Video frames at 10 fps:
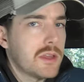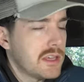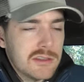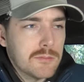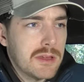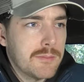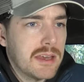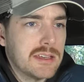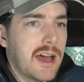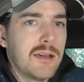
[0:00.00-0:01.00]
Like he's admitted
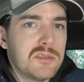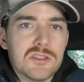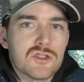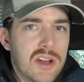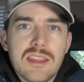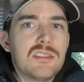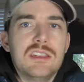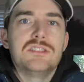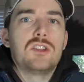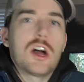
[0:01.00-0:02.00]
many times, his strength
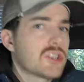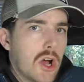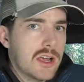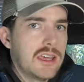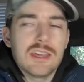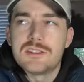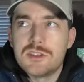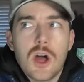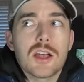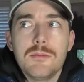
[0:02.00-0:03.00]
is not talking,
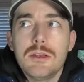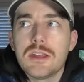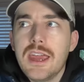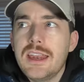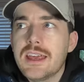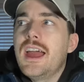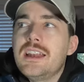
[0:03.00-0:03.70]
it's not communicating.